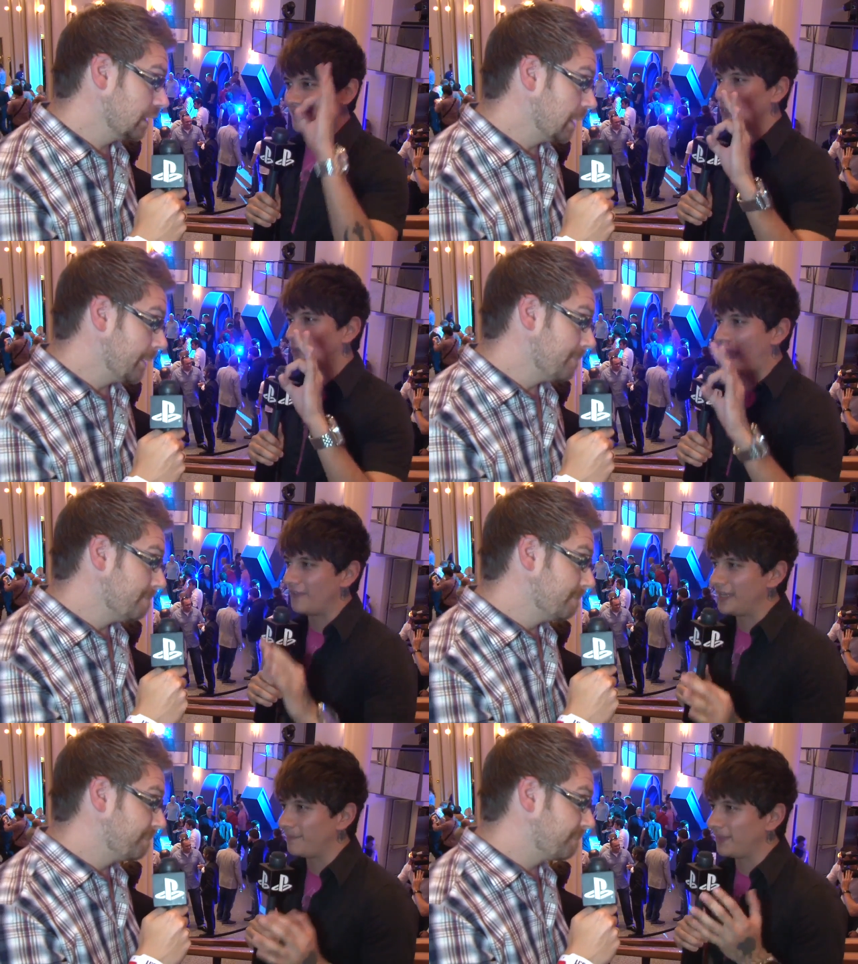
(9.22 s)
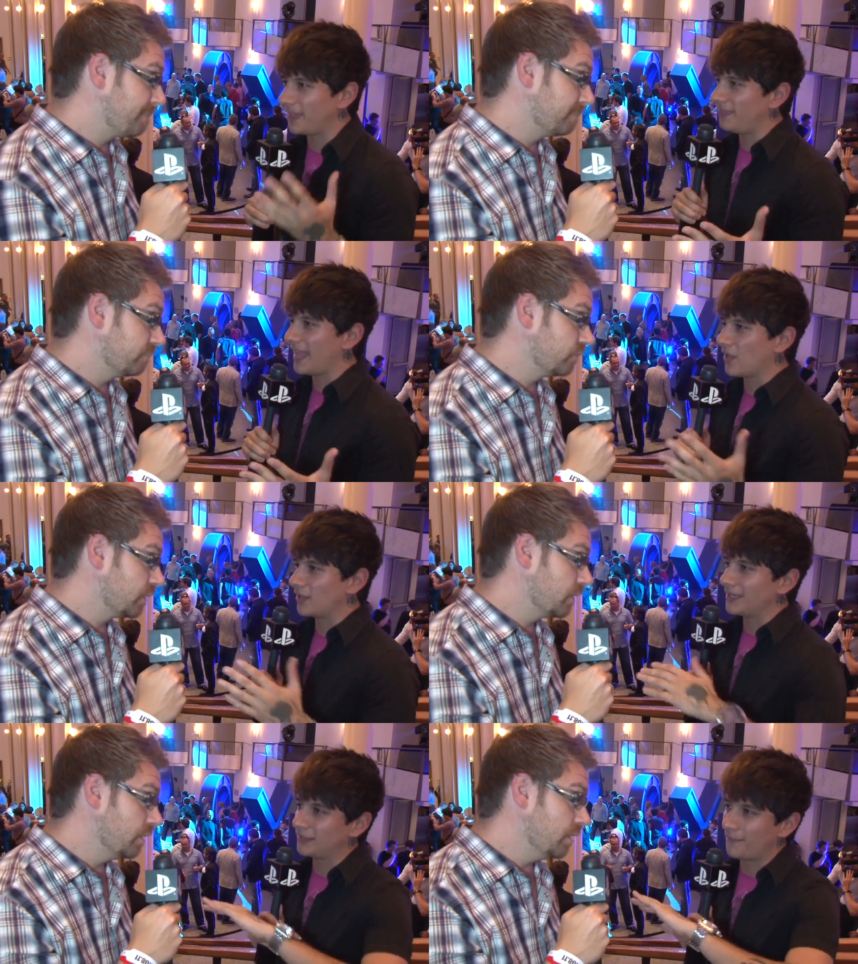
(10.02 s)
Speaker 1: zero gravity, but then that
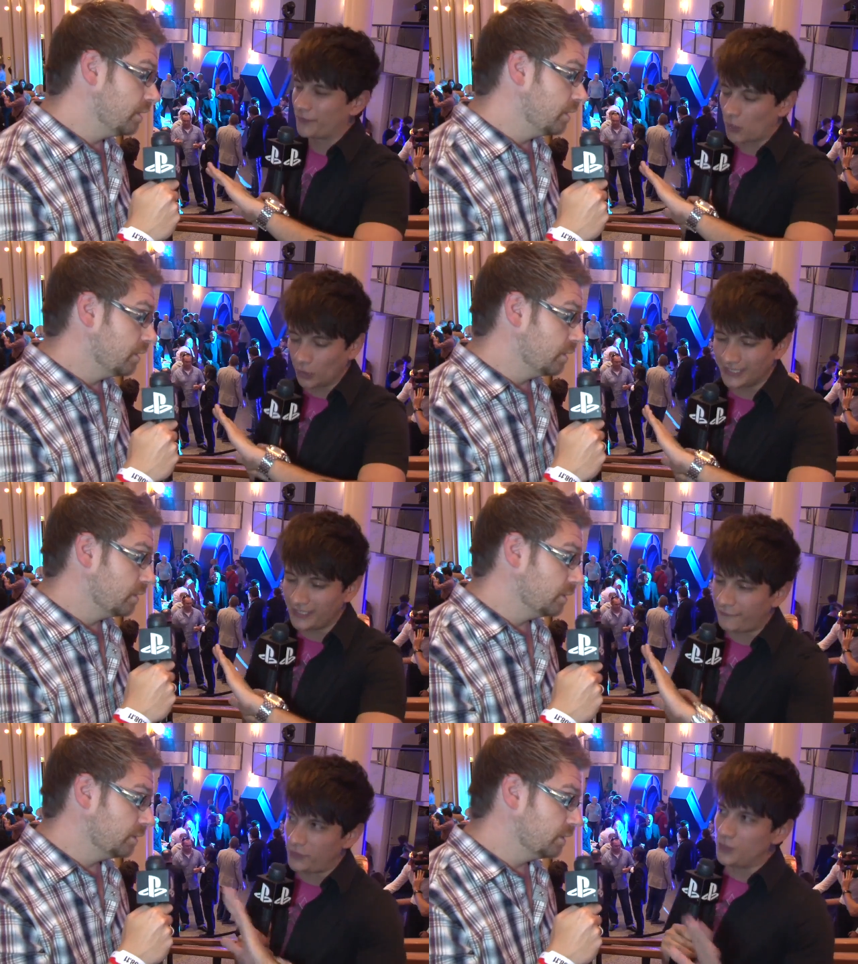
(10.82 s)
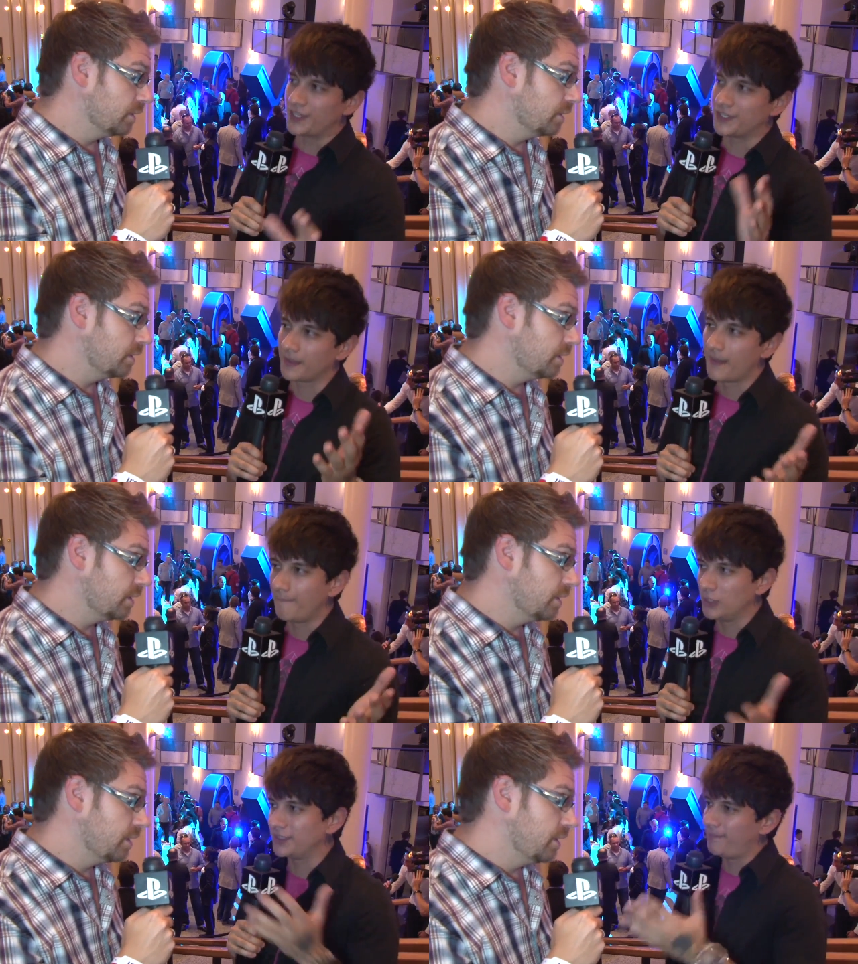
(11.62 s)
kind of totally defuses
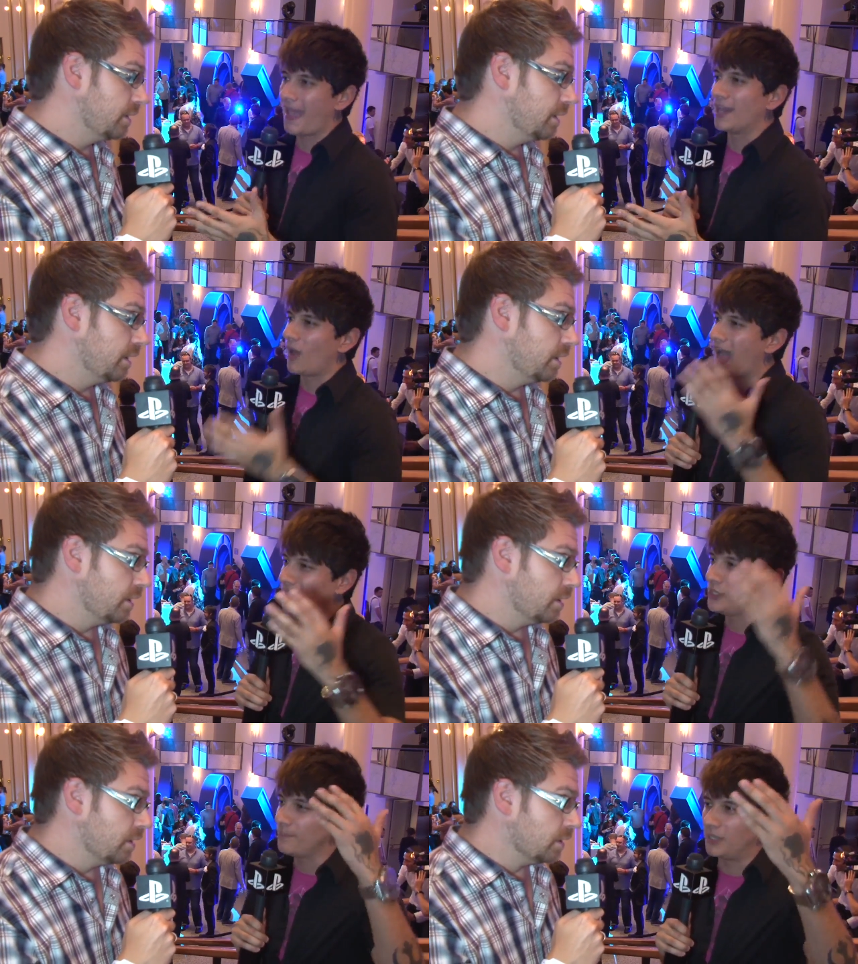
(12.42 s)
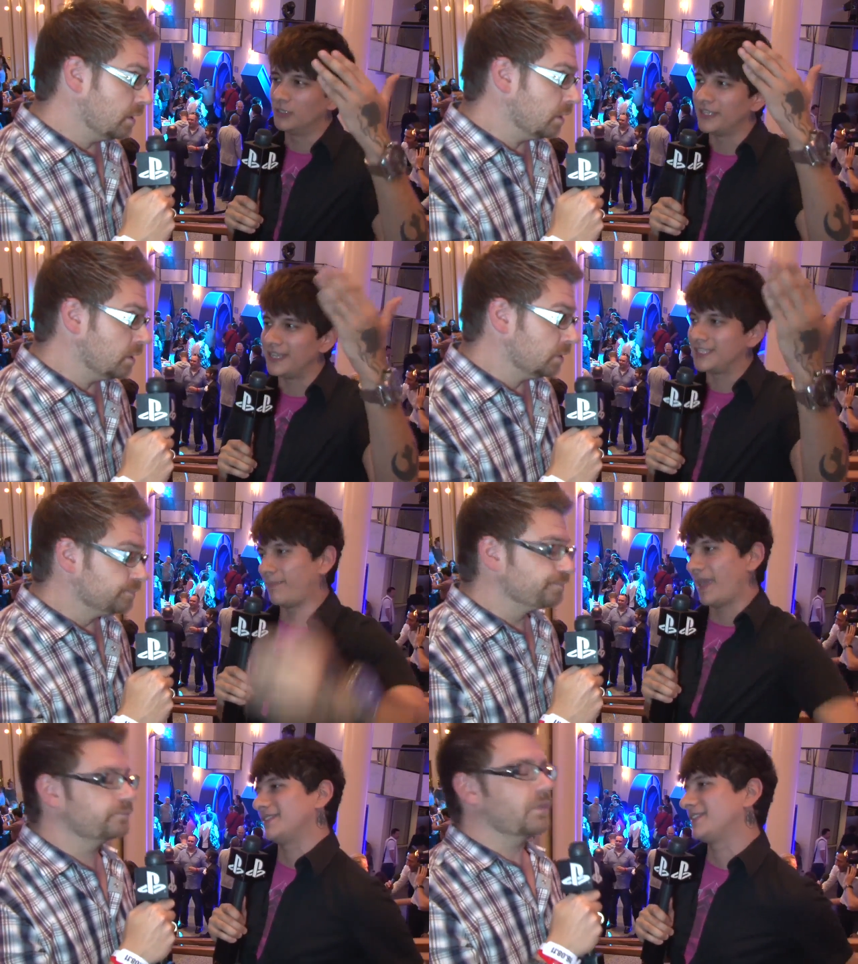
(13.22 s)
build in battle. How do you build in
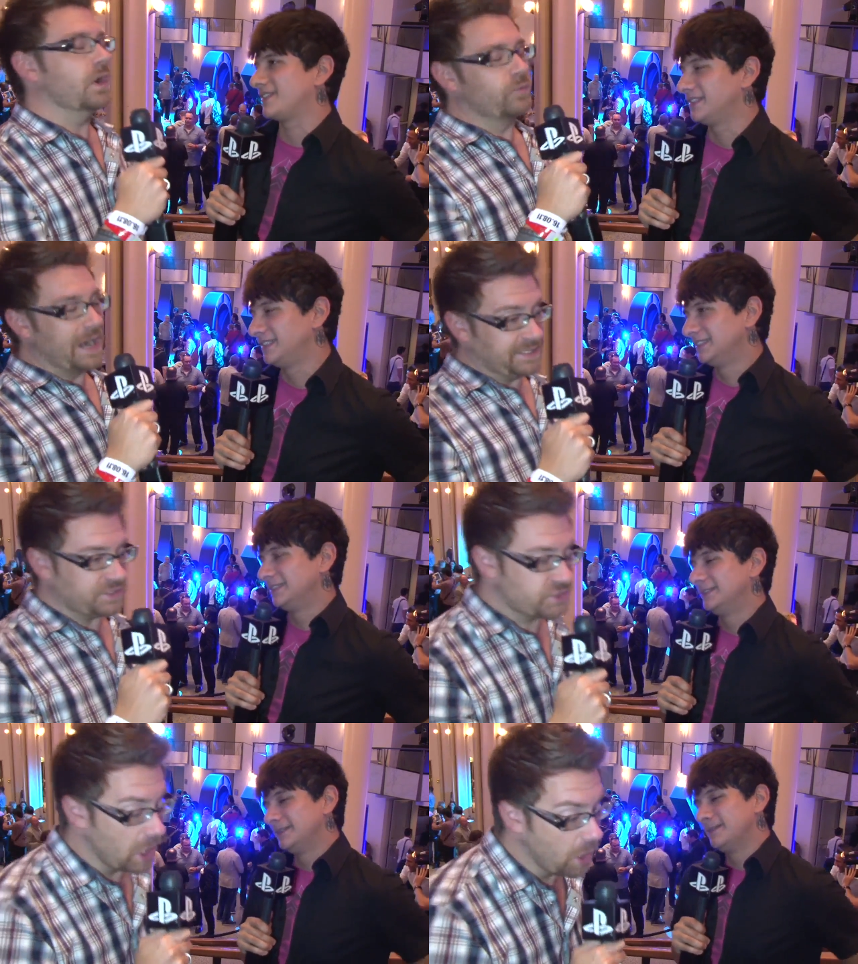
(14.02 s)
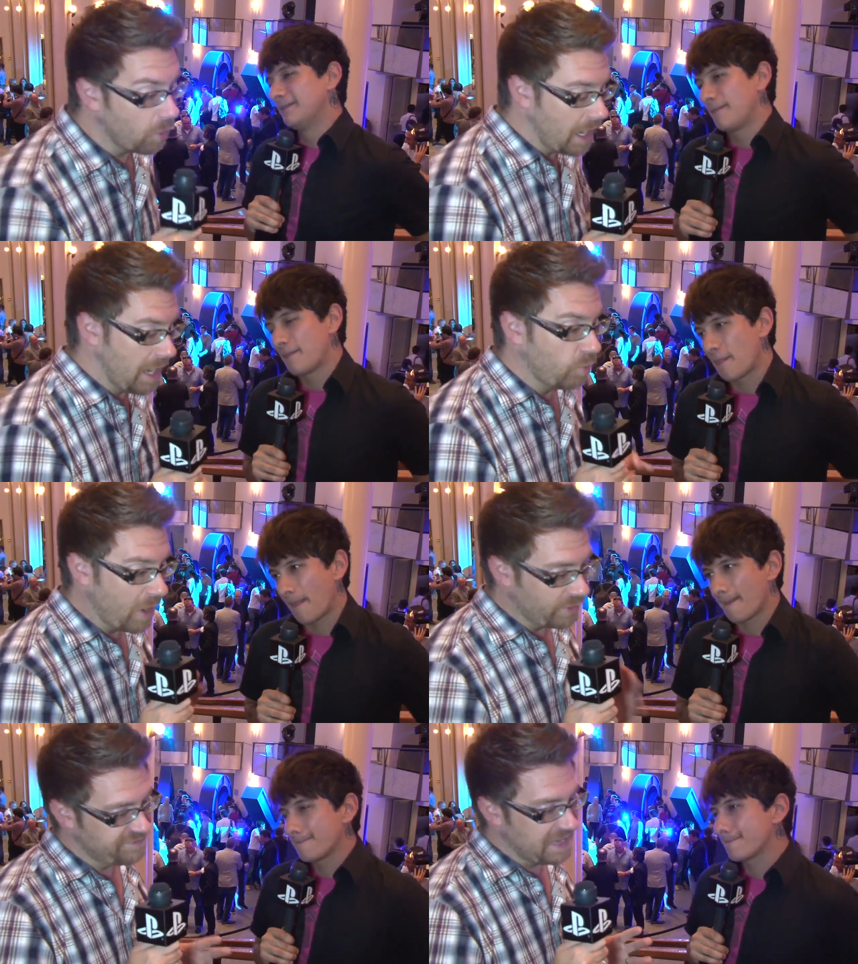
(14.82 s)
space? Right, so
Speaker 2: uh,
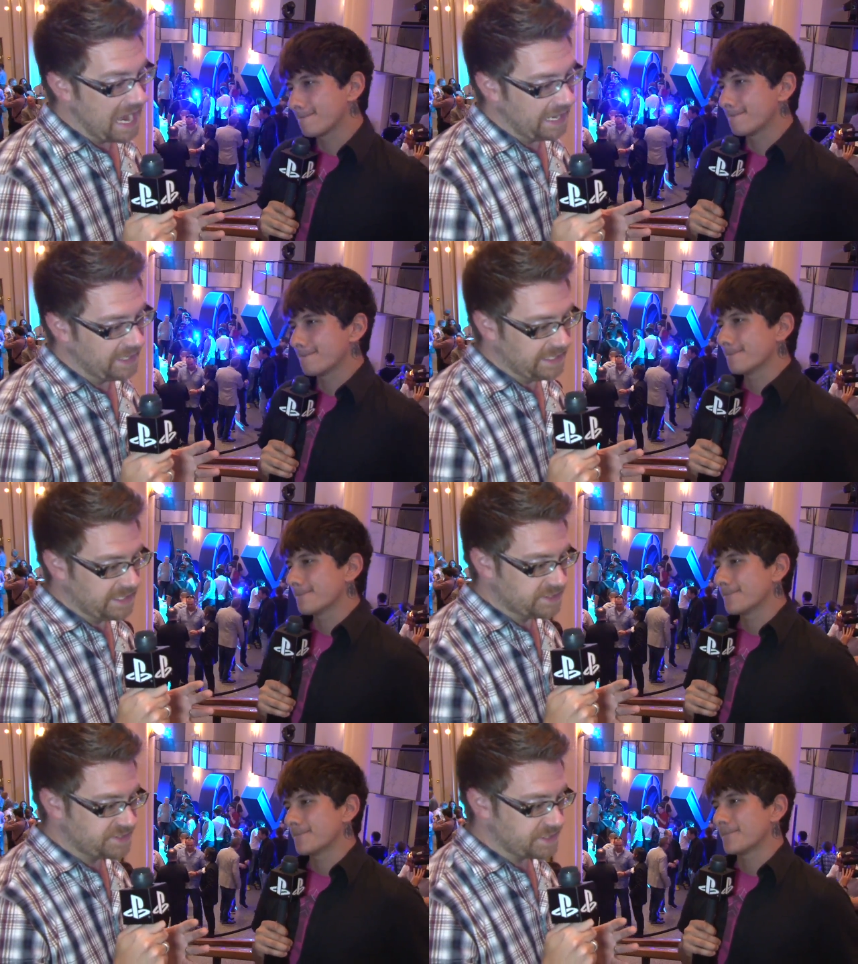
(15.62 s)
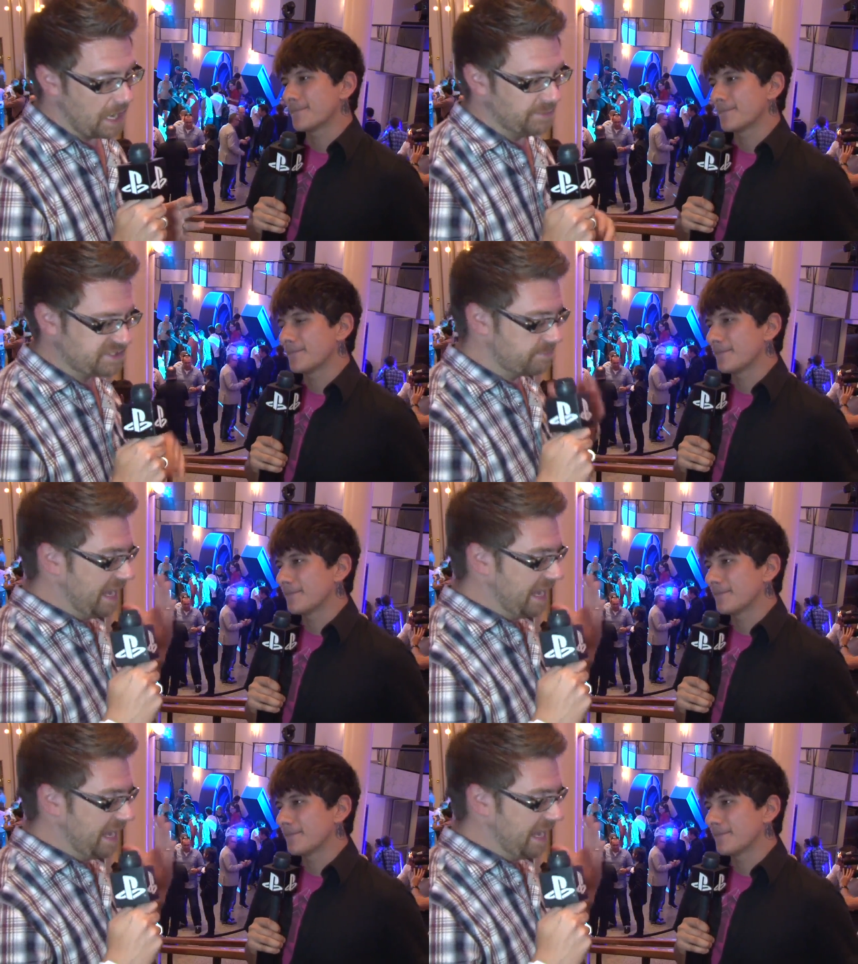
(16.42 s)
what we've got is um, it's a